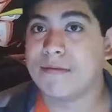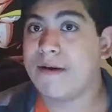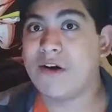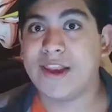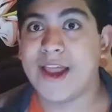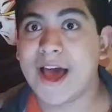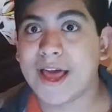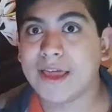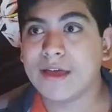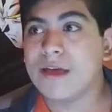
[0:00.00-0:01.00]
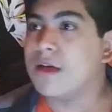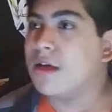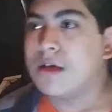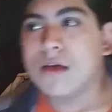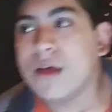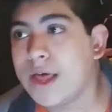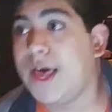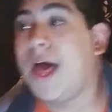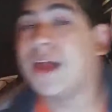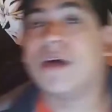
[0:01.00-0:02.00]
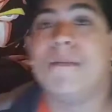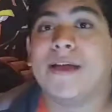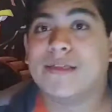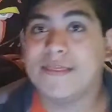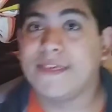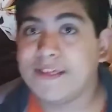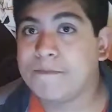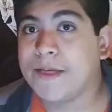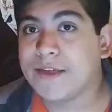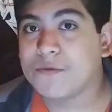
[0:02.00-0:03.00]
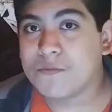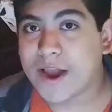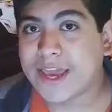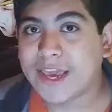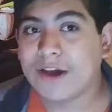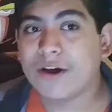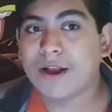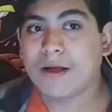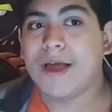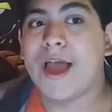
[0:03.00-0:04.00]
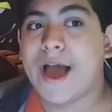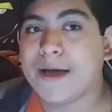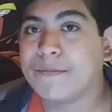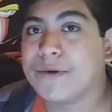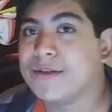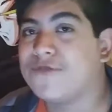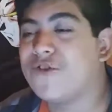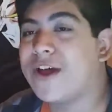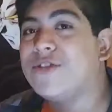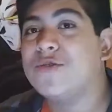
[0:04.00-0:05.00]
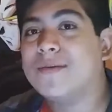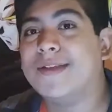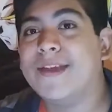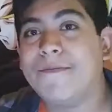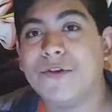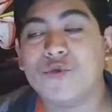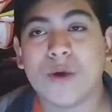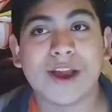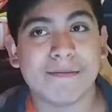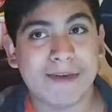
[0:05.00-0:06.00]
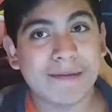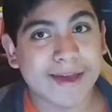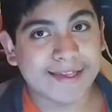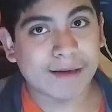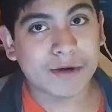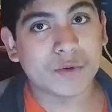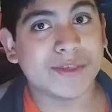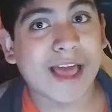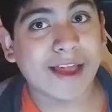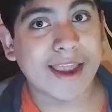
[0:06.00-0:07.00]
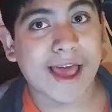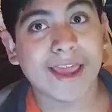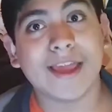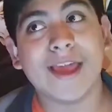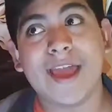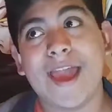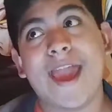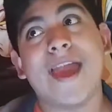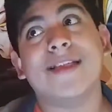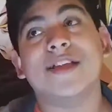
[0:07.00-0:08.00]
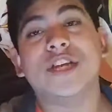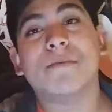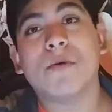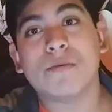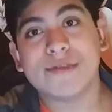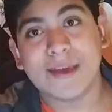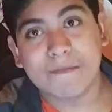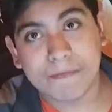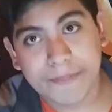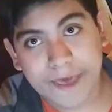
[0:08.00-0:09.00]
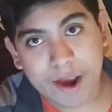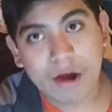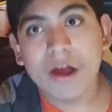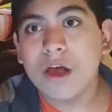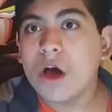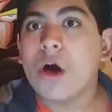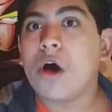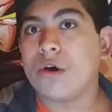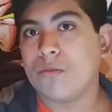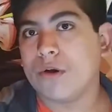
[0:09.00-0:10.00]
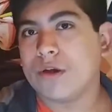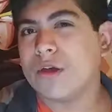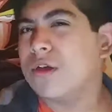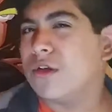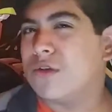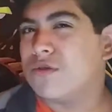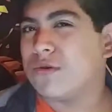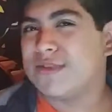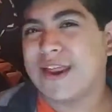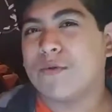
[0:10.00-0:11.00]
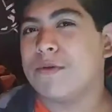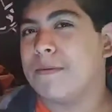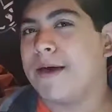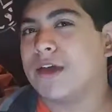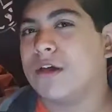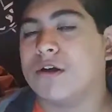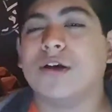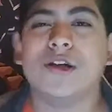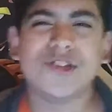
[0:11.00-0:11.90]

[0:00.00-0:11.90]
somehow I die, I come back to this place right here. I'm gonna try to do something different to where I can make my sandwich without dying, and the checkpoint will save from there onward. So instead I wouldn't be back here.